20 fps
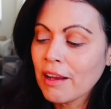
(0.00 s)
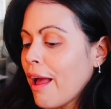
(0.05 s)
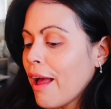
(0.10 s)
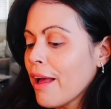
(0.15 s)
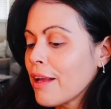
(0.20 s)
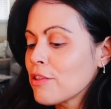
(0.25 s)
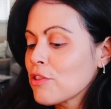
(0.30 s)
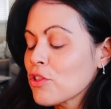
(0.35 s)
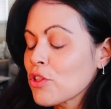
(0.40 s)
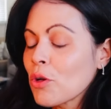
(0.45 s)

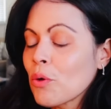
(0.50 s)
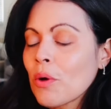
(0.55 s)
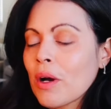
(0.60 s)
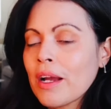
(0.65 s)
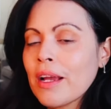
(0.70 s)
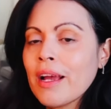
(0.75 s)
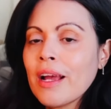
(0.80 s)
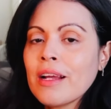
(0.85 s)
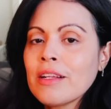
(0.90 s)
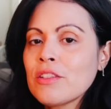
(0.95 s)
And so I
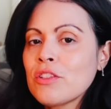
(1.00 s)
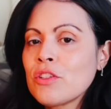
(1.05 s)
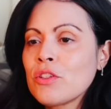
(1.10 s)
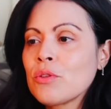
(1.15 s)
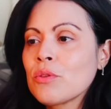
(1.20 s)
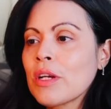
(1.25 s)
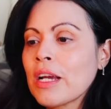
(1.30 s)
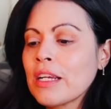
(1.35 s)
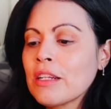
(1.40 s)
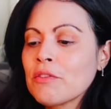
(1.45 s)
had
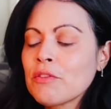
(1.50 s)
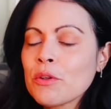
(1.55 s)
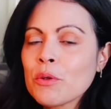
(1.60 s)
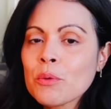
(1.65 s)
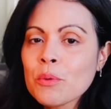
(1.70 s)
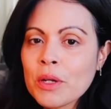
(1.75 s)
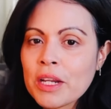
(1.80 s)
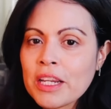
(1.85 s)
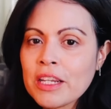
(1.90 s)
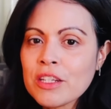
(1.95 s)
to kind of
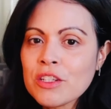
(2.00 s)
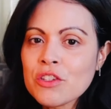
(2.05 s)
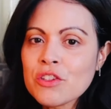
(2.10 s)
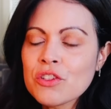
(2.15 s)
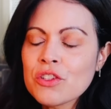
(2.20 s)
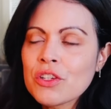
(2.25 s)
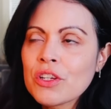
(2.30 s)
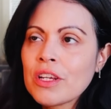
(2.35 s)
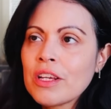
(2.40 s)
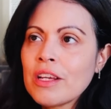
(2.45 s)

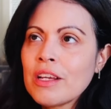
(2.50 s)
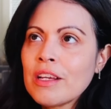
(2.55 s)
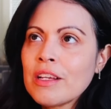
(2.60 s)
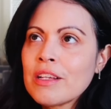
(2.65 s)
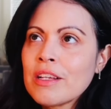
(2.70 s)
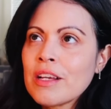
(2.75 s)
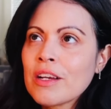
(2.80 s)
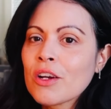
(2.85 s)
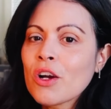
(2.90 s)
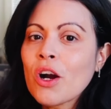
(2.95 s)
arrange
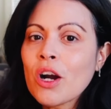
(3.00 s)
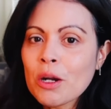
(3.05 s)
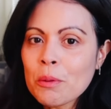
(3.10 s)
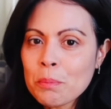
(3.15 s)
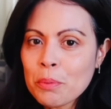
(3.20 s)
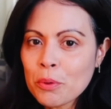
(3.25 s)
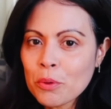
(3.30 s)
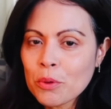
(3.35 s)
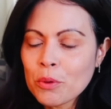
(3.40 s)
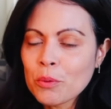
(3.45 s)

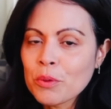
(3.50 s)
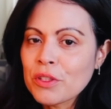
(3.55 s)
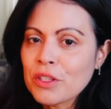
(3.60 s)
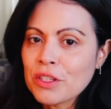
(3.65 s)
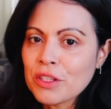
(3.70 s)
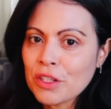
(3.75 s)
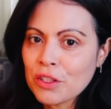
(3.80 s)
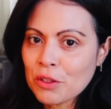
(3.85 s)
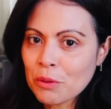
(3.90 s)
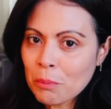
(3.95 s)
carpool with
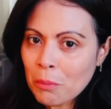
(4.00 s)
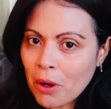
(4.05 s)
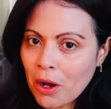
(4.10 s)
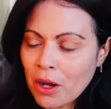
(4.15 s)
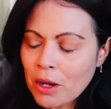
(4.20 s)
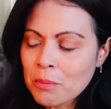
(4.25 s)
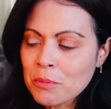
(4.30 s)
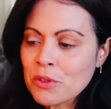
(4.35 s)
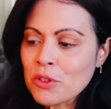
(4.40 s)
another mom.